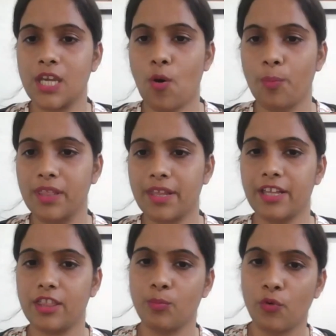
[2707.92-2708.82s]
the open
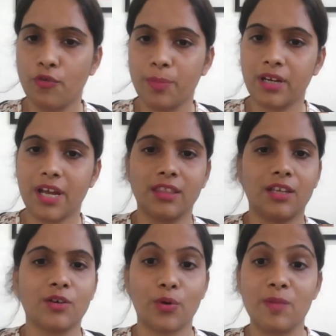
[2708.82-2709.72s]
science movement and
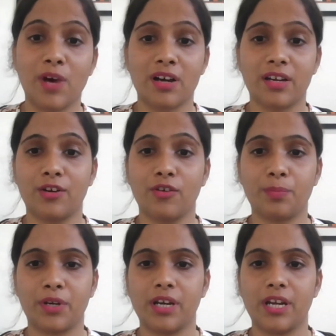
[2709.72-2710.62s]
the growing market
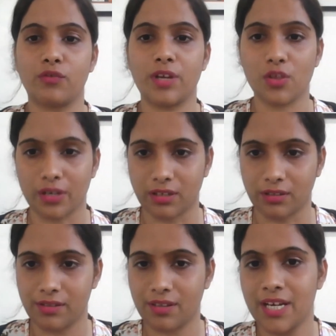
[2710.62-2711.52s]
of predatory
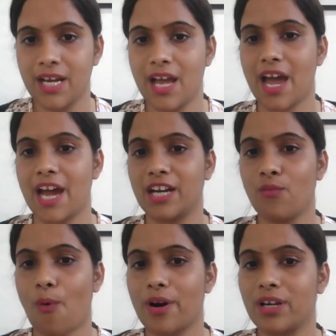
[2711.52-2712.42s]
journals?
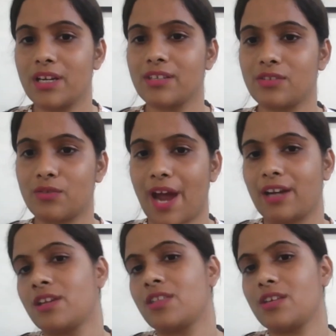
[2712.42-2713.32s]
And what
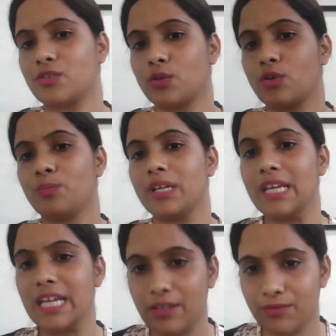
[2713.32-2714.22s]
strategies do you
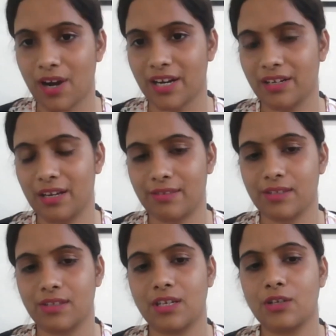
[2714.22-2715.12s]
believe are
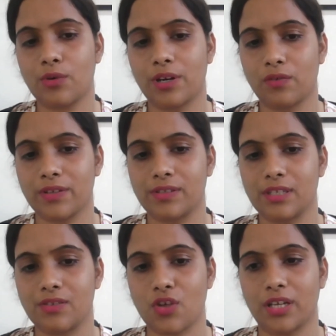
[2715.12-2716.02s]
necessary to address
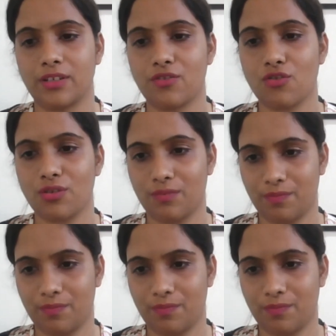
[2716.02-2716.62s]
this challenge?